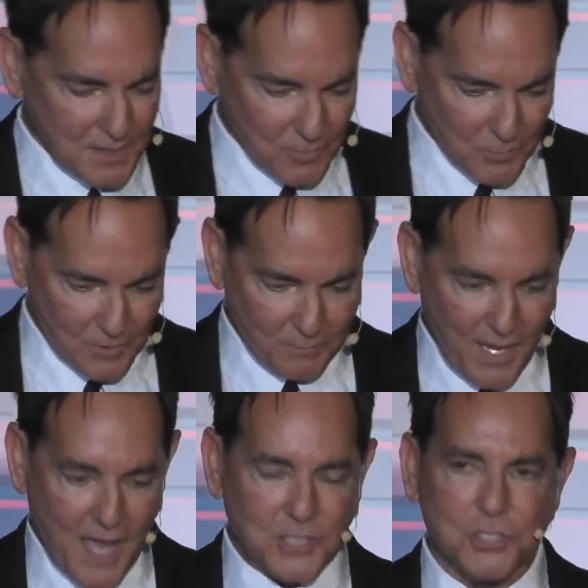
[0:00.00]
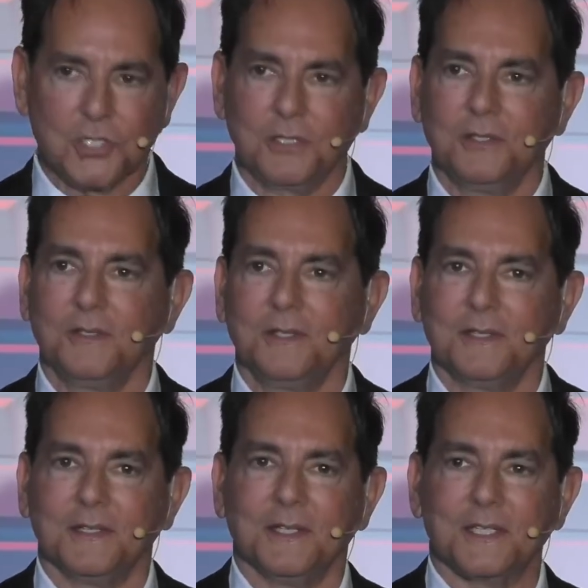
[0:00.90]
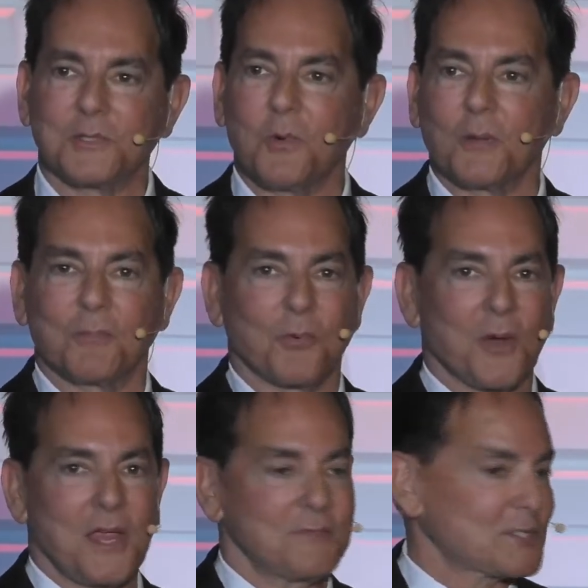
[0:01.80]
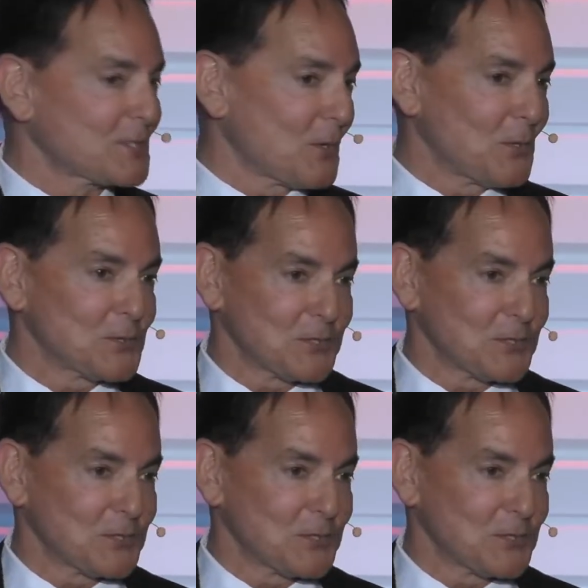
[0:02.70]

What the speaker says: with passion is what brave souls